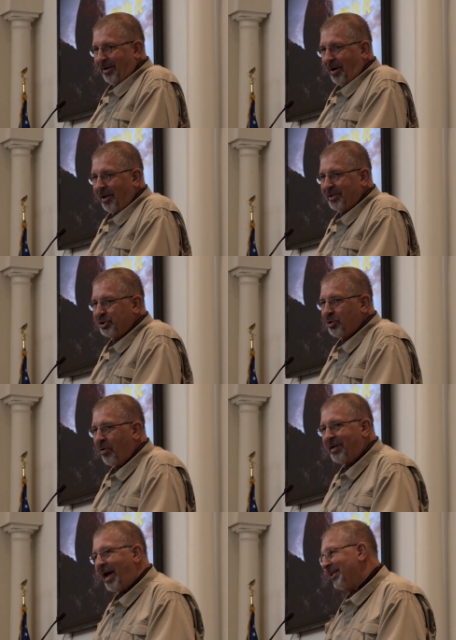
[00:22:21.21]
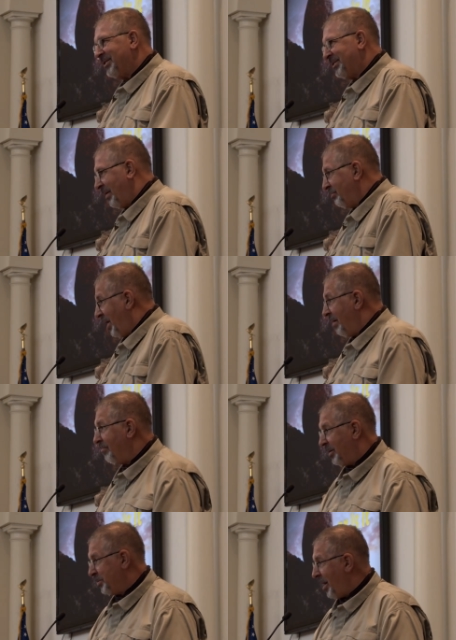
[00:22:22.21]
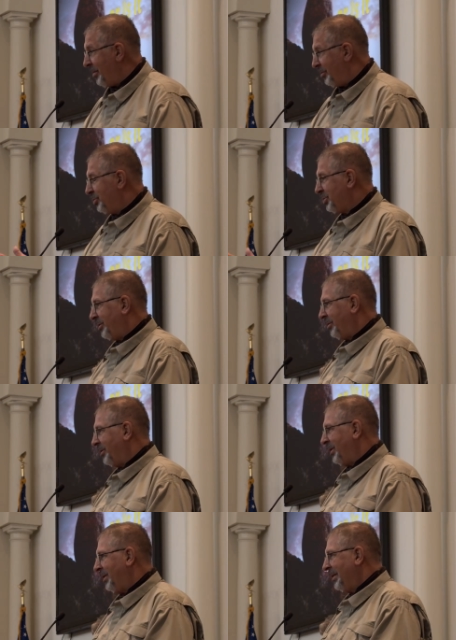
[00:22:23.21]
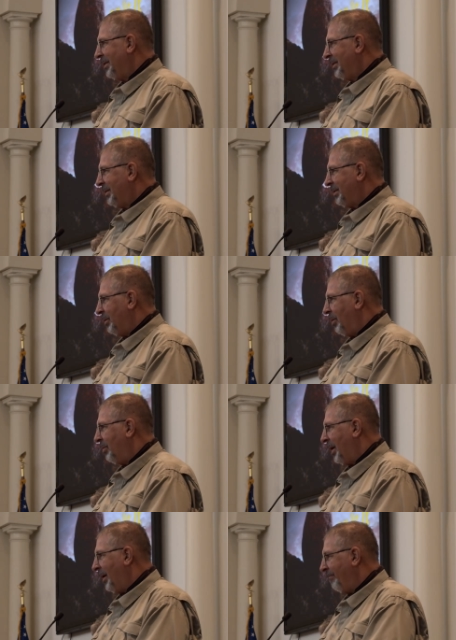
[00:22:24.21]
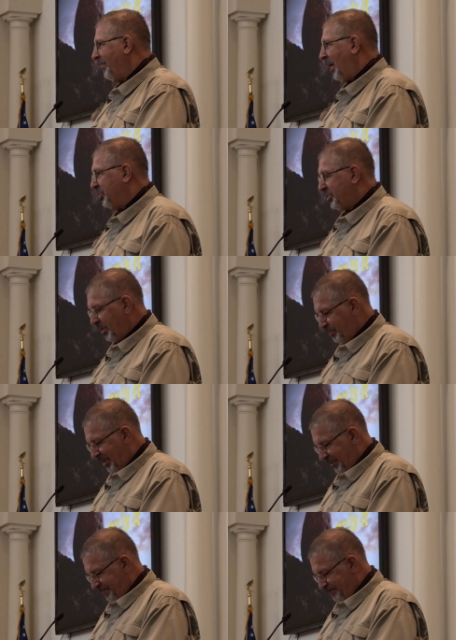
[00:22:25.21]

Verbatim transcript: All this going on at the same time, my father is clearly, you know, um, on his deathbed.